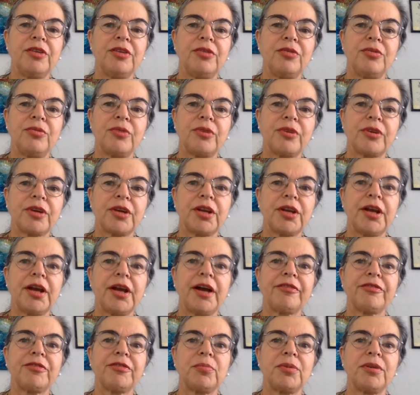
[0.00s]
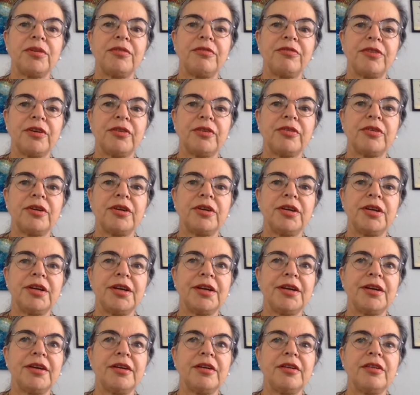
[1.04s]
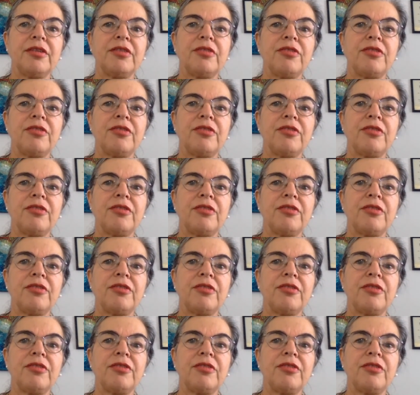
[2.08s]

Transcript: You are going to have to be very